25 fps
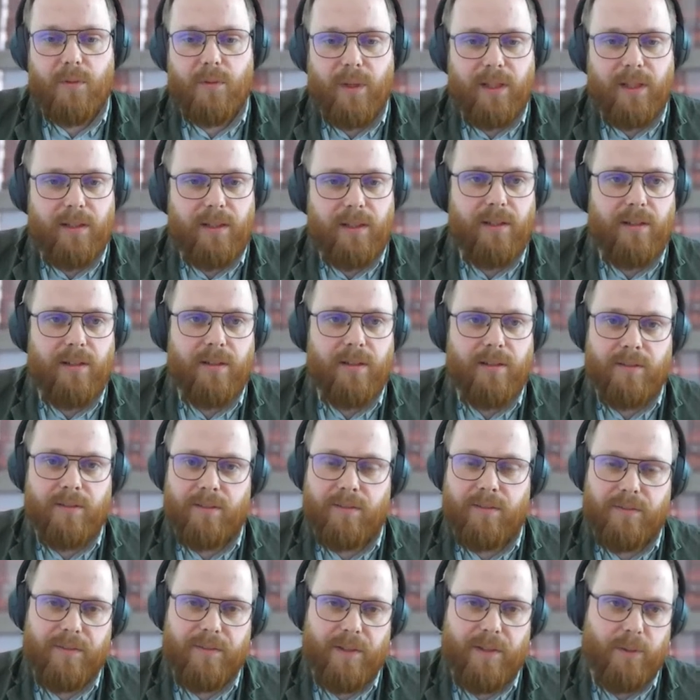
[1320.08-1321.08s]
was quickly
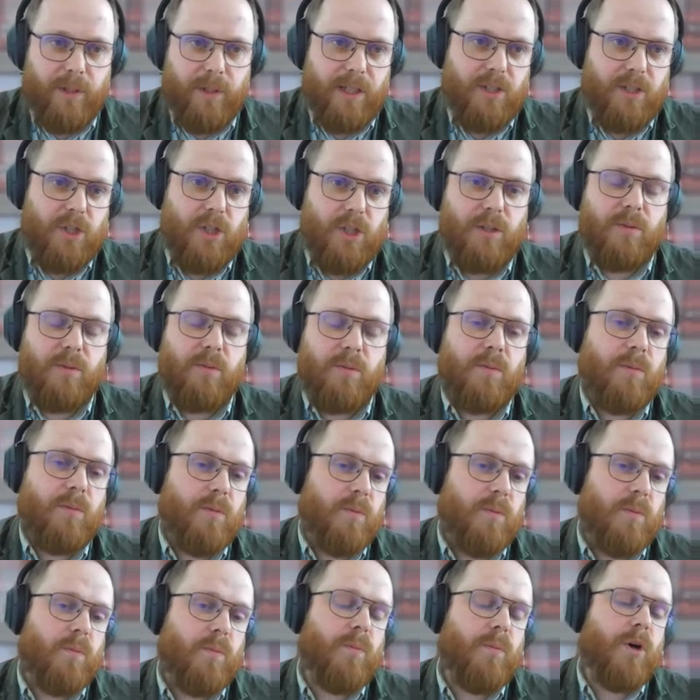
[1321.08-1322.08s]
on foundation
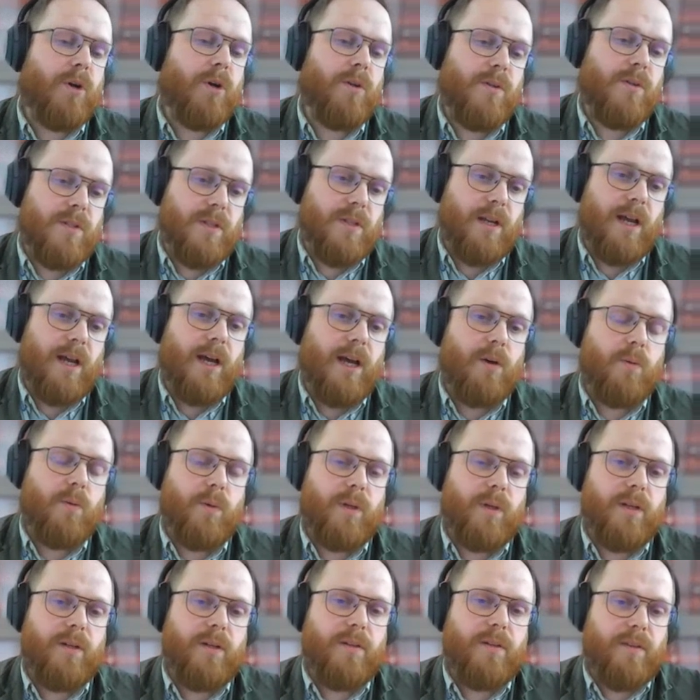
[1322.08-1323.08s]
models and how
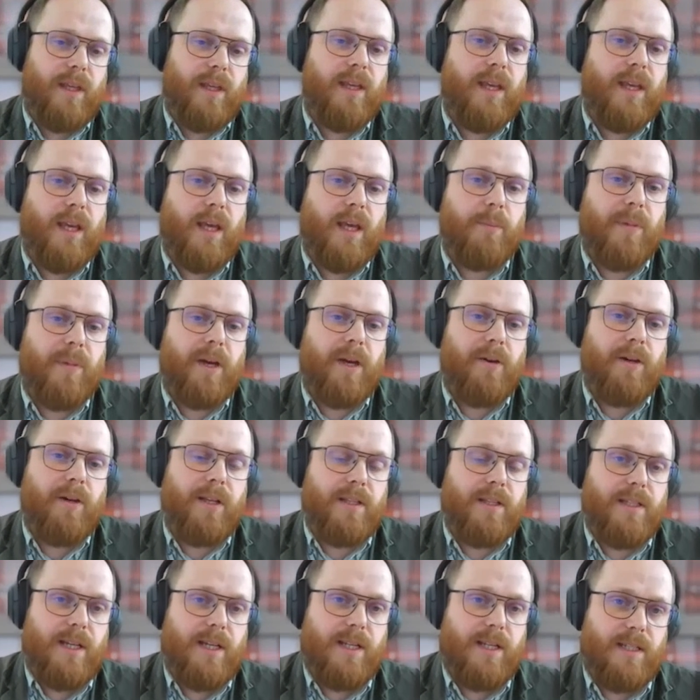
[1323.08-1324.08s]
we're thinking about
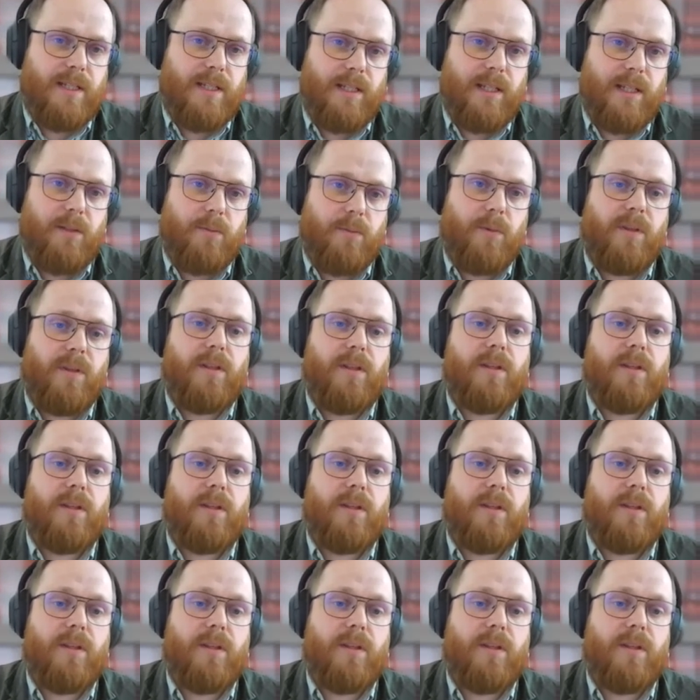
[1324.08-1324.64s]
it and testing it